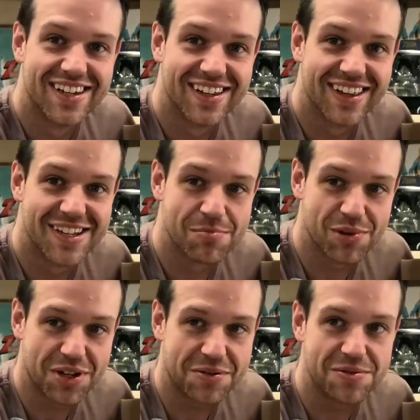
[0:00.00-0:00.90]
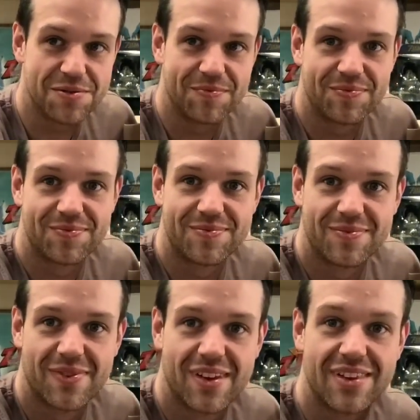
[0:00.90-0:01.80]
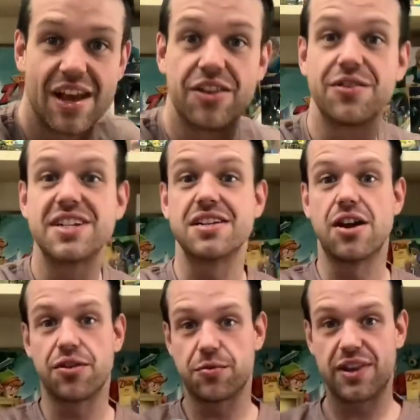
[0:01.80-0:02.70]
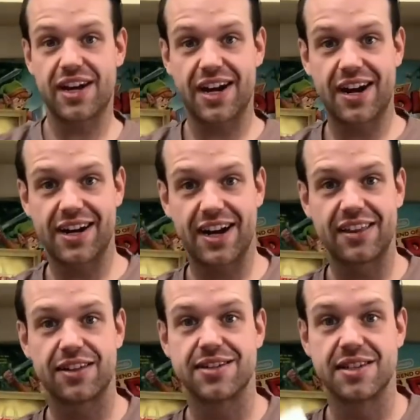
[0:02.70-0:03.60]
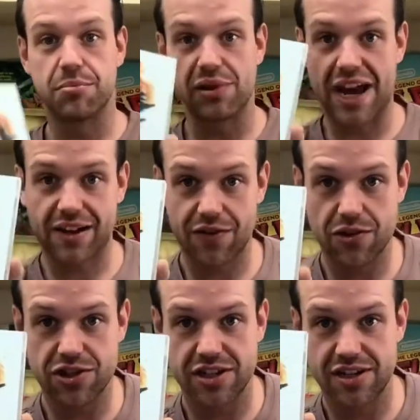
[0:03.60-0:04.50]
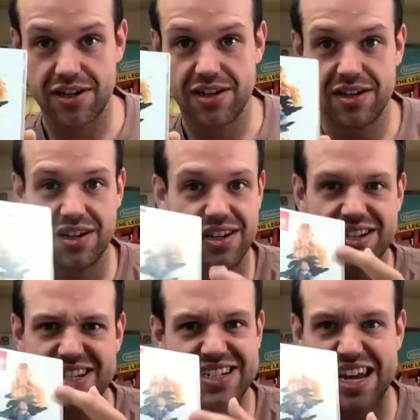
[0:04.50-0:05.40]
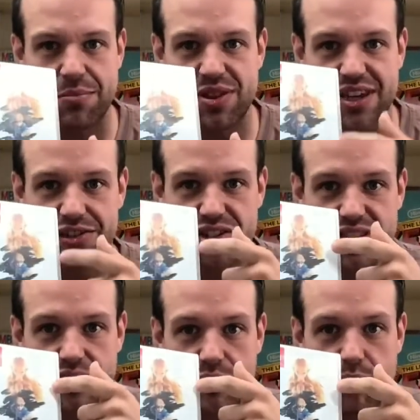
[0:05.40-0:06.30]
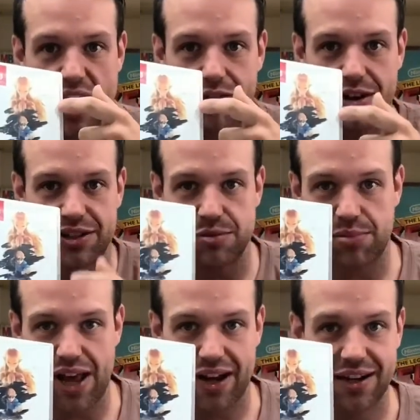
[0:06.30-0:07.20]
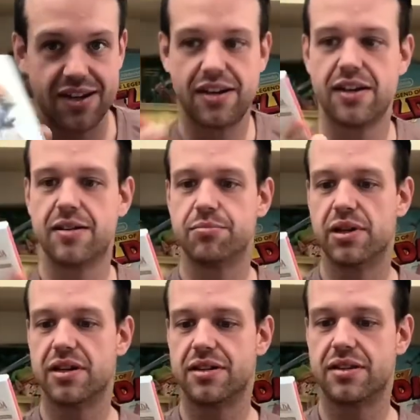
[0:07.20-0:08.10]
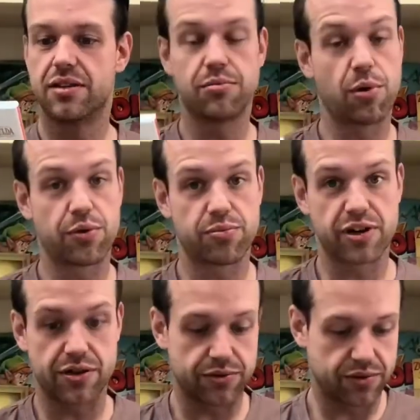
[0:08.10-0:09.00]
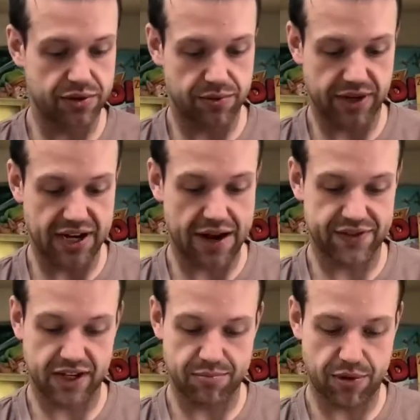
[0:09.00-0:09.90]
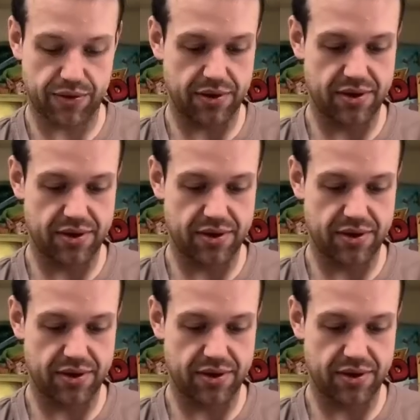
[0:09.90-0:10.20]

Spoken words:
That's pretty cool. Now, there is another one that I gotta get. There's the black version, and it's the same thing, just the background is black. But they're both pretty cool, so we're gonna have to get both.